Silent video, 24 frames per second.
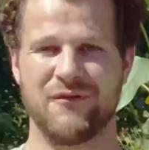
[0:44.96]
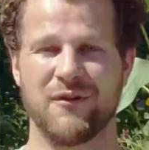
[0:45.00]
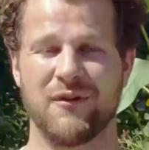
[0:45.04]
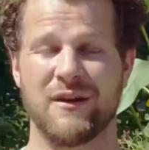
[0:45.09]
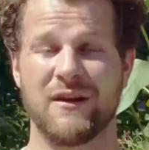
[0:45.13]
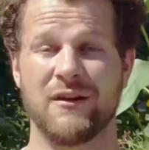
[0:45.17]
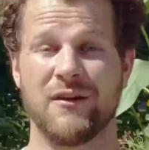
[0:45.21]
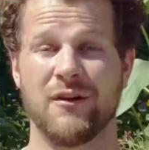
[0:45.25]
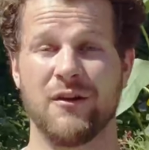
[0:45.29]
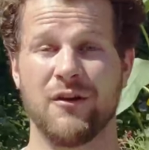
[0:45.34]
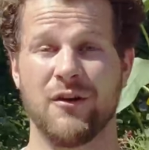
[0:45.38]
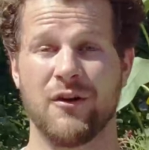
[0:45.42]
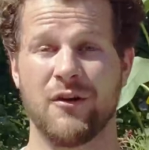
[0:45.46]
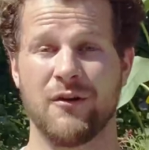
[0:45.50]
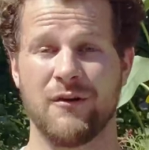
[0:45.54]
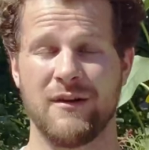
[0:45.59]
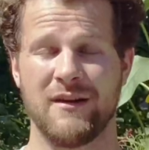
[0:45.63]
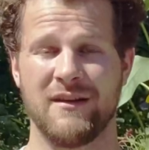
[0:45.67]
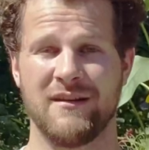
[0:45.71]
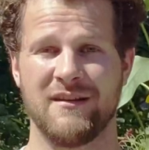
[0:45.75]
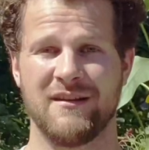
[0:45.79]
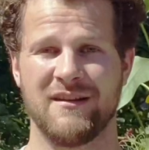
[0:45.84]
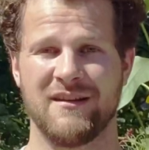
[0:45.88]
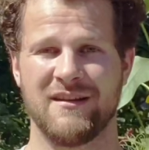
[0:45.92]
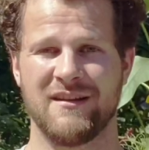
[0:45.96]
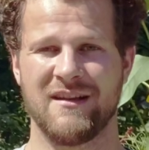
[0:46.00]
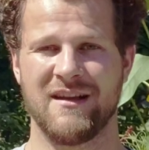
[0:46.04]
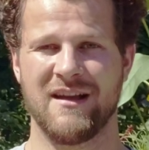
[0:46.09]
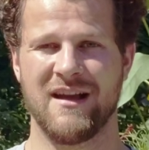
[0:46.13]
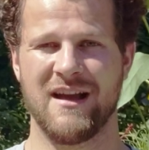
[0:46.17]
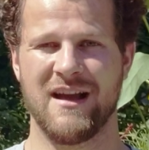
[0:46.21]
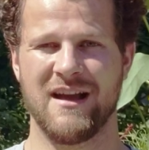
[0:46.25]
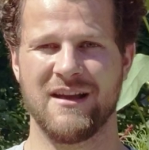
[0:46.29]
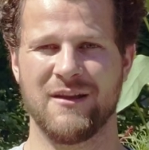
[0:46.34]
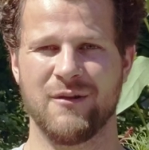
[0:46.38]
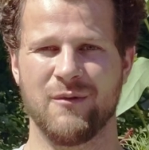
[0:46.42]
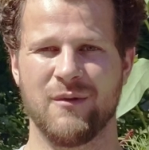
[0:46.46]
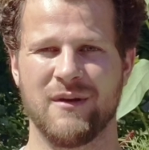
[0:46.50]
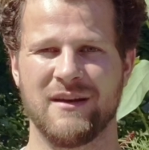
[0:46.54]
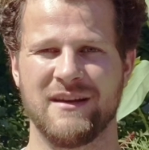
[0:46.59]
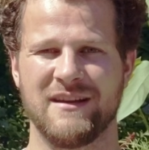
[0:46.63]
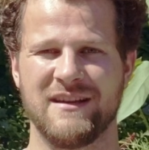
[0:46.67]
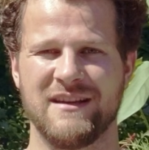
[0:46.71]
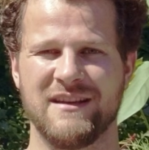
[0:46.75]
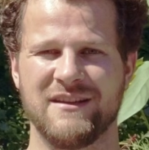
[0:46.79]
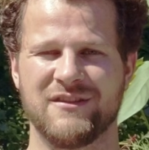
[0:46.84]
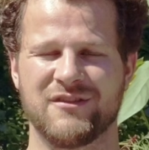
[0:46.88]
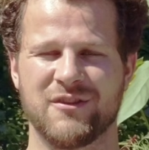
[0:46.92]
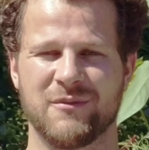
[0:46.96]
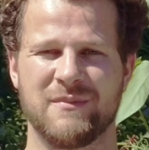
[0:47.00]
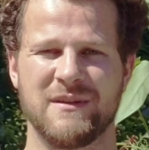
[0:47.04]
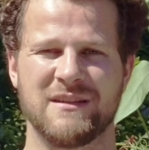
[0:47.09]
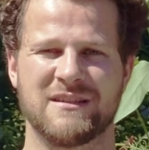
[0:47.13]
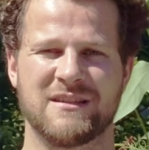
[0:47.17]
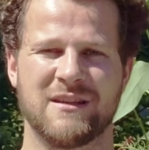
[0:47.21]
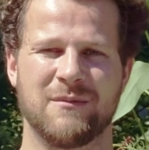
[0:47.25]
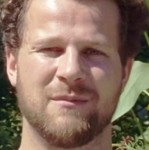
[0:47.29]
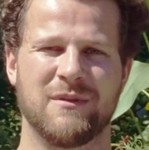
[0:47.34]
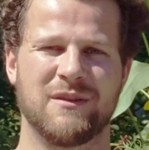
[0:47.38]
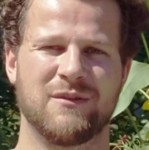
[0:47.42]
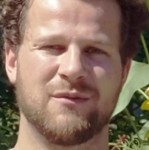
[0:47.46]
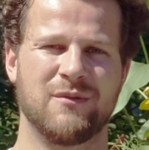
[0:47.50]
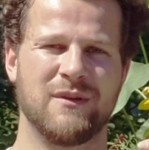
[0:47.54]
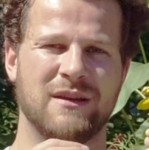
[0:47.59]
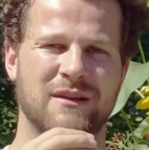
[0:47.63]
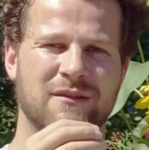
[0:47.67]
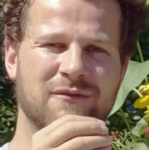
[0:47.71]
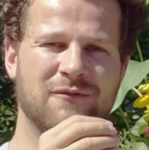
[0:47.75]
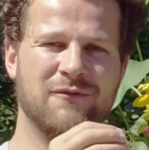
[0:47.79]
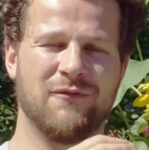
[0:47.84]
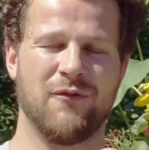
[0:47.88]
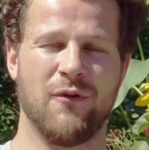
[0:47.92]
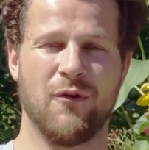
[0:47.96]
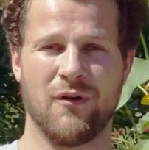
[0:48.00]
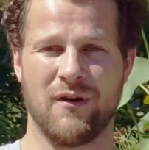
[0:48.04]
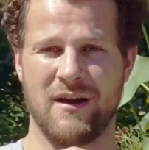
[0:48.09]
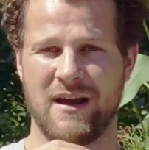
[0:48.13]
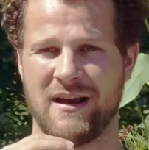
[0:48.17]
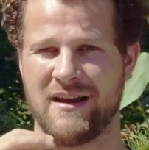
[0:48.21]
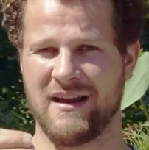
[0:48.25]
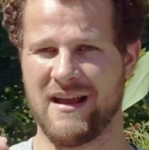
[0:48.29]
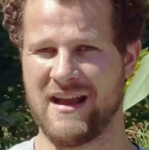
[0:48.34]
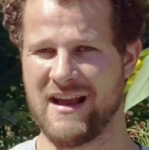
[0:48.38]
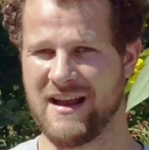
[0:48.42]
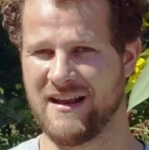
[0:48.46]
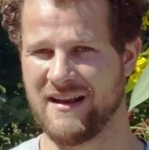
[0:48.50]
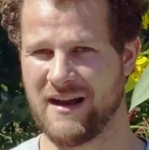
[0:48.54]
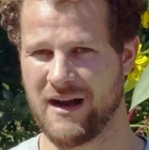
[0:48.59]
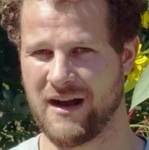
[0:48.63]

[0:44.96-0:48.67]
you're in a hurry and you want to eat your pizza between 4 and 8